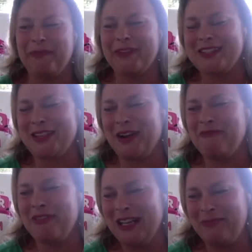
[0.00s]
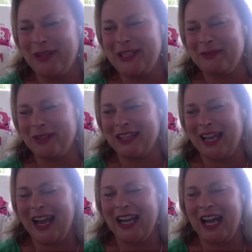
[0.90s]
So I'm really pleased with
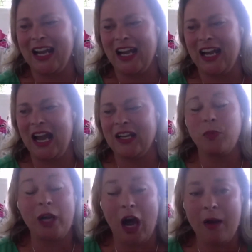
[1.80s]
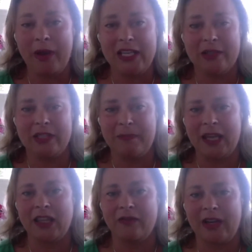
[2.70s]
that. And when I went to
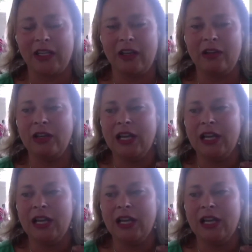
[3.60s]
inspect the venue,